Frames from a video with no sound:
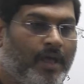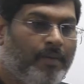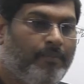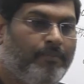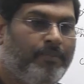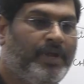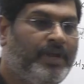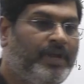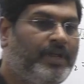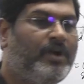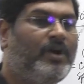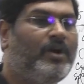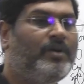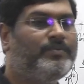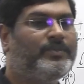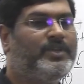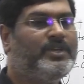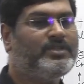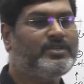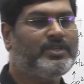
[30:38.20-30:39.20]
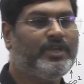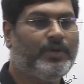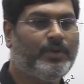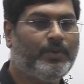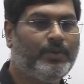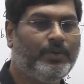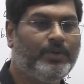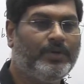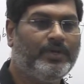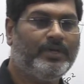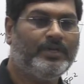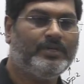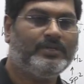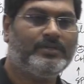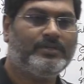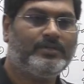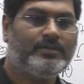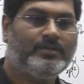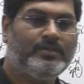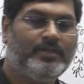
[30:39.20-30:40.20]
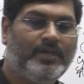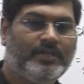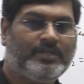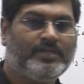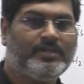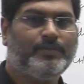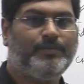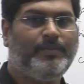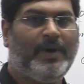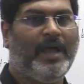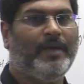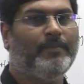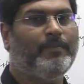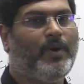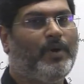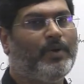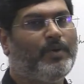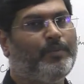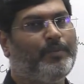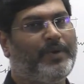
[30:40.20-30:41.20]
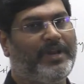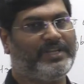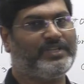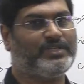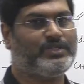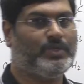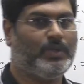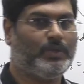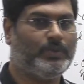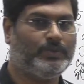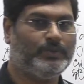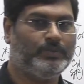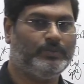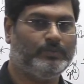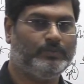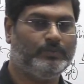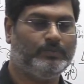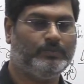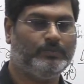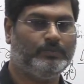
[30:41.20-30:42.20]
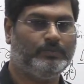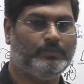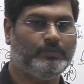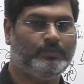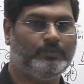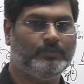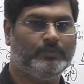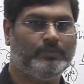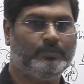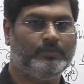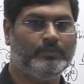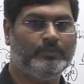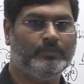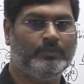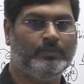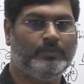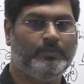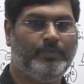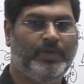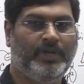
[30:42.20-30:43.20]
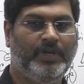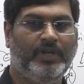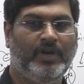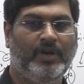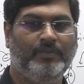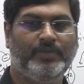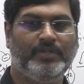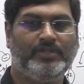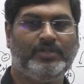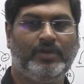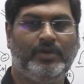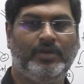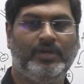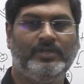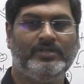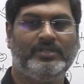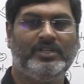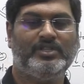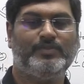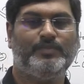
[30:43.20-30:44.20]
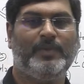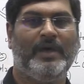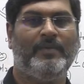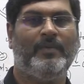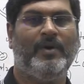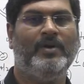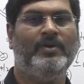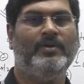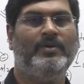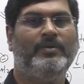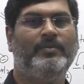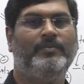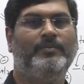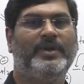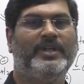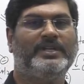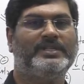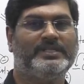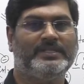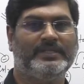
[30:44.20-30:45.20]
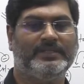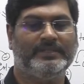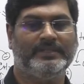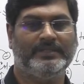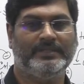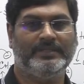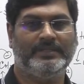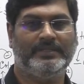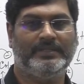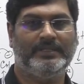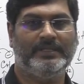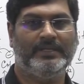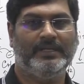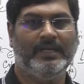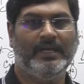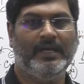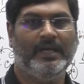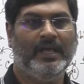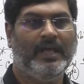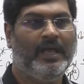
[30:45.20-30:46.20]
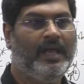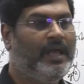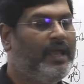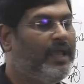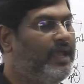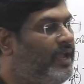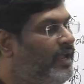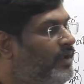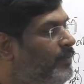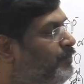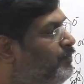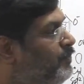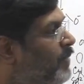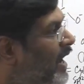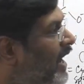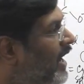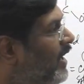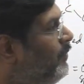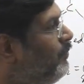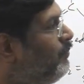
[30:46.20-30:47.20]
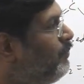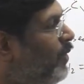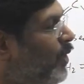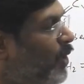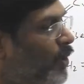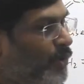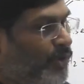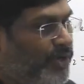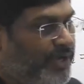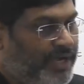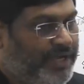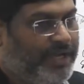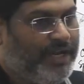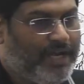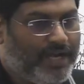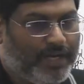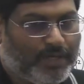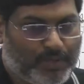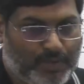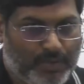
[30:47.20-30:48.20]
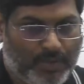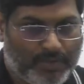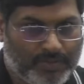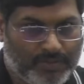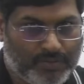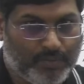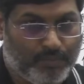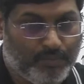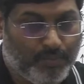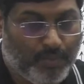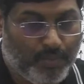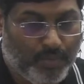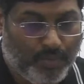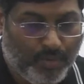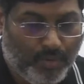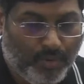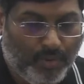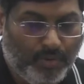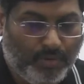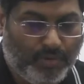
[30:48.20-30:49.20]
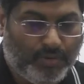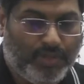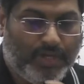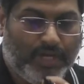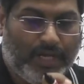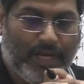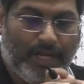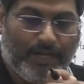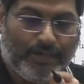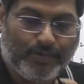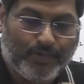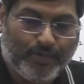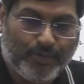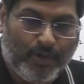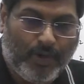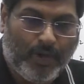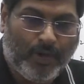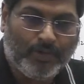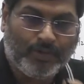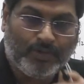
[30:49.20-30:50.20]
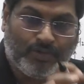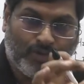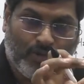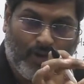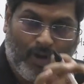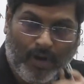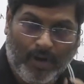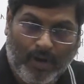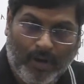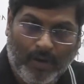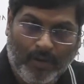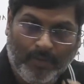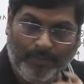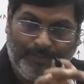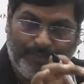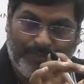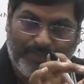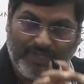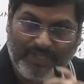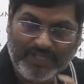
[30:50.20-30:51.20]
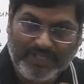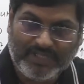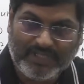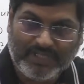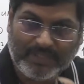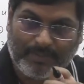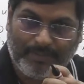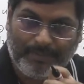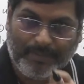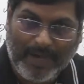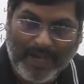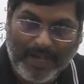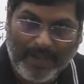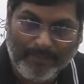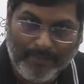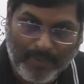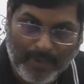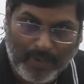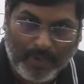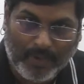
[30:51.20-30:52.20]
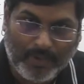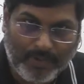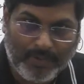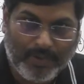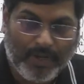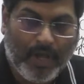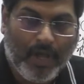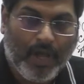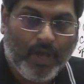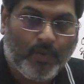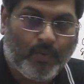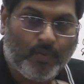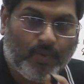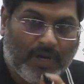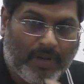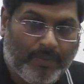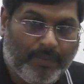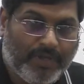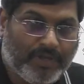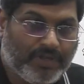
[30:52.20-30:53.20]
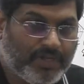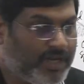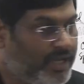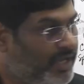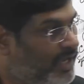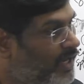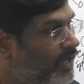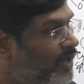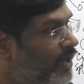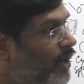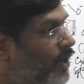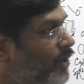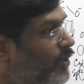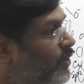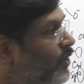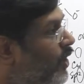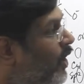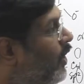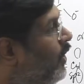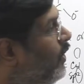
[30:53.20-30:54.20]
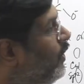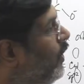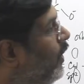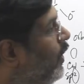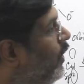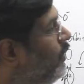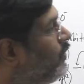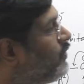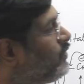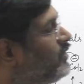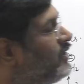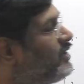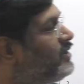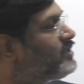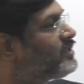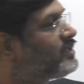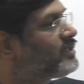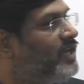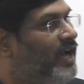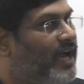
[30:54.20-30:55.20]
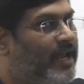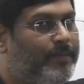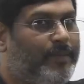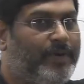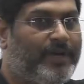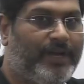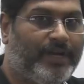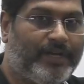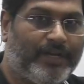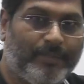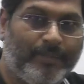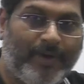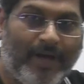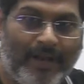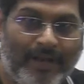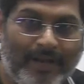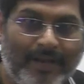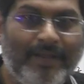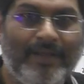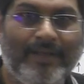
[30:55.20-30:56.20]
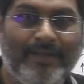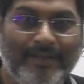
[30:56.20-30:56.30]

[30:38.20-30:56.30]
Meaning of this arrow is this pi bond breaks down. Meaning of this arrow is this pi bond breaks down. In pi bonded electrons, both electrons of this pi bond will be there now on this carbon atom only.